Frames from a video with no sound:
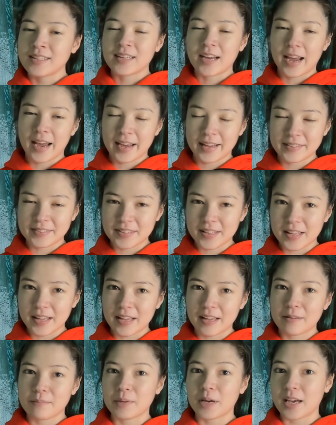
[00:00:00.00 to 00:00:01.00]
and
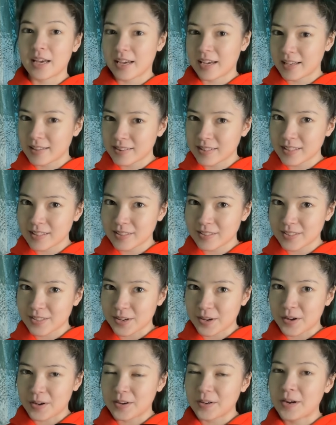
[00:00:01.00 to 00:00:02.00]
them and this
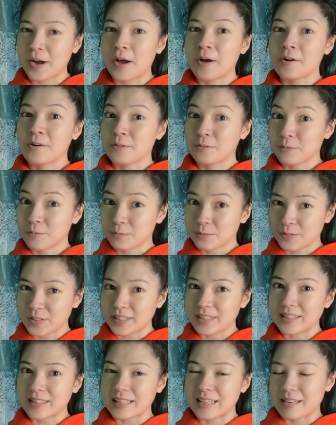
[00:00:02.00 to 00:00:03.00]
song
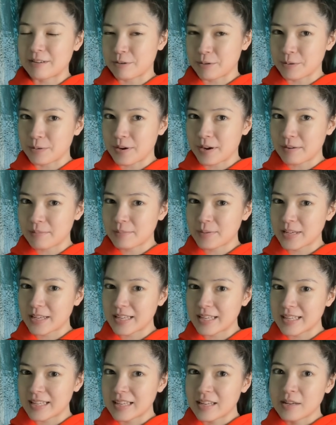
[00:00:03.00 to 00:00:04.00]
really grew on
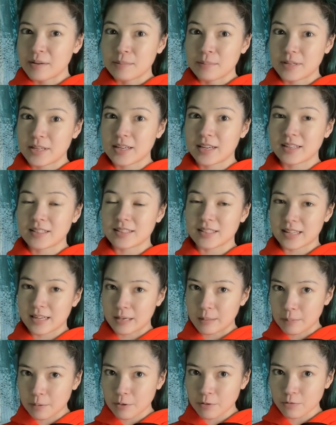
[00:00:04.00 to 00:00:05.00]
me because their
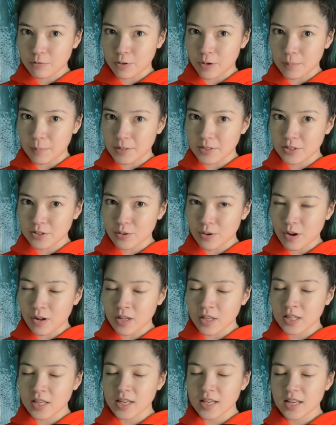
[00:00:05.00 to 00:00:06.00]
performance
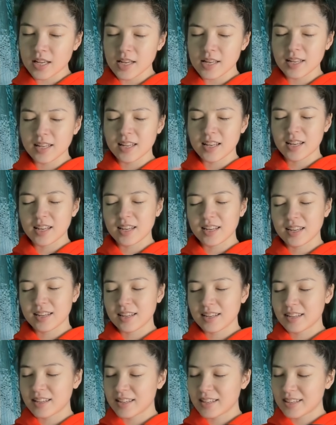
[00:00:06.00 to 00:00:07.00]
quality
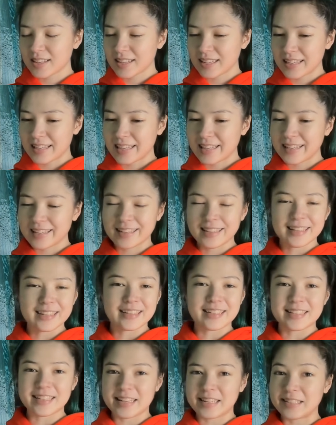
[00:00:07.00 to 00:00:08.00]

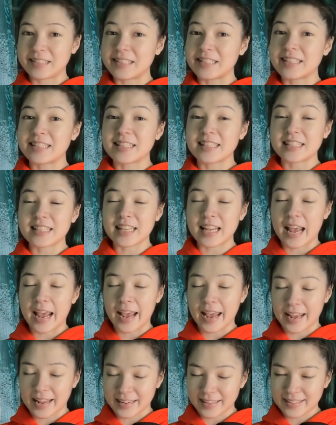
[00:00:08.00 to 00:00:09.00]
is insane.